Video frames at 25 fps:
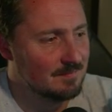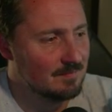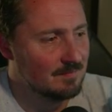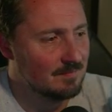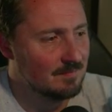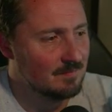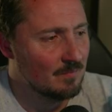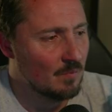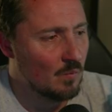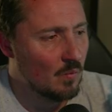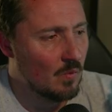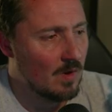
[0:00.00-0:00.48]

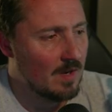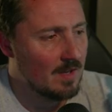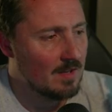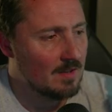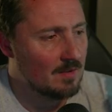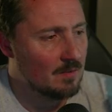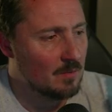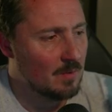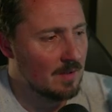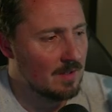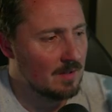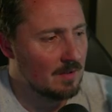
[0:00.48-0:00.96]
Why is
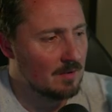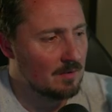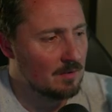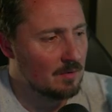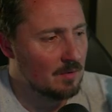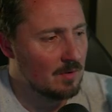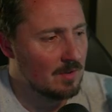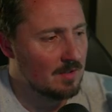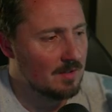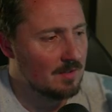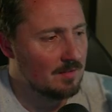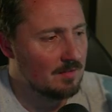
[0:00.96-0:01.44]
Weller so
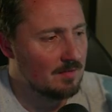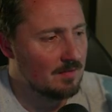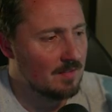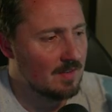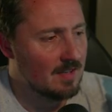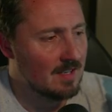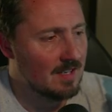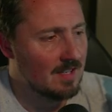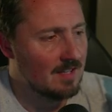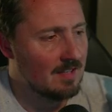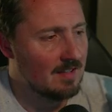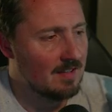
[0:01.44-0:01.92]
hard to
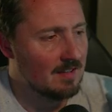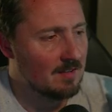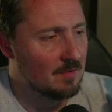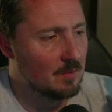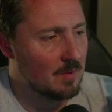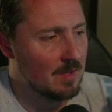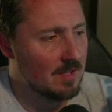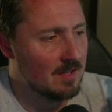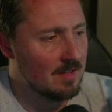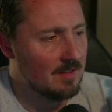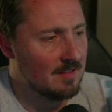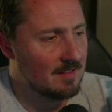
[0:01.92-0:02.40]
find? Is
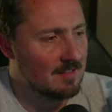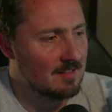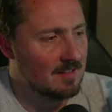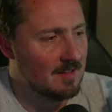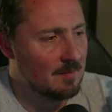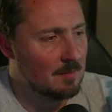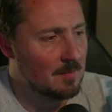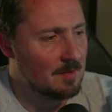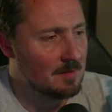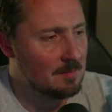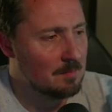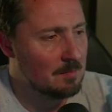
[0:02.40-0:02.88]
Weller the same
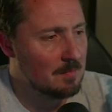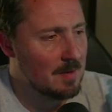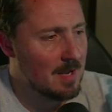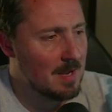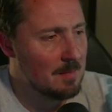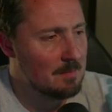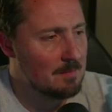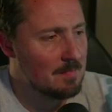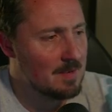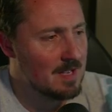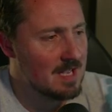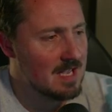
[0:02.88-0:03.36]
as
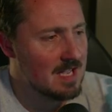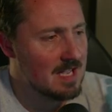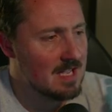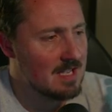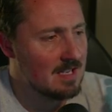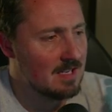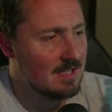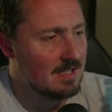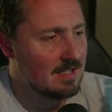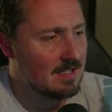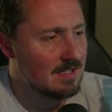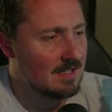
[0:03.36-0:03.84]
Pappy?
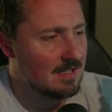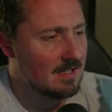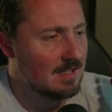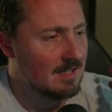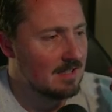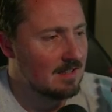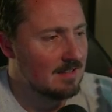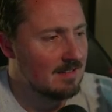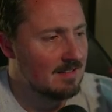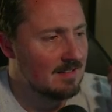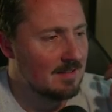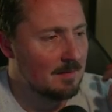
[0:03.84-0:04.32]

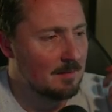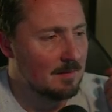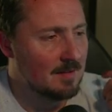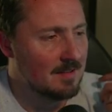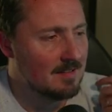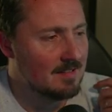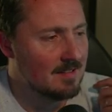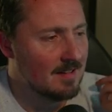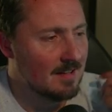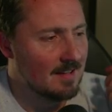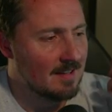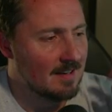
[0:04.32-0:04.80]
Same
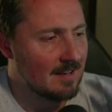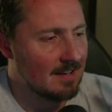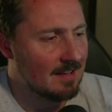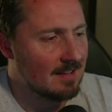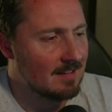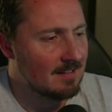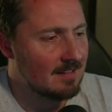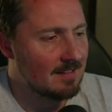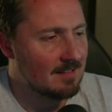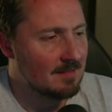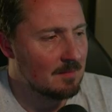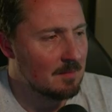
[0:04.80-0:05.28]
distillery,
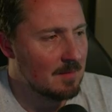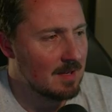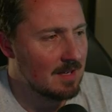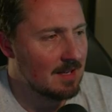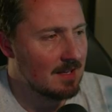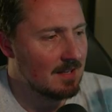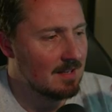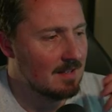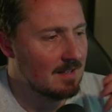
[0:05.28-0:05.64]
doesn't make it.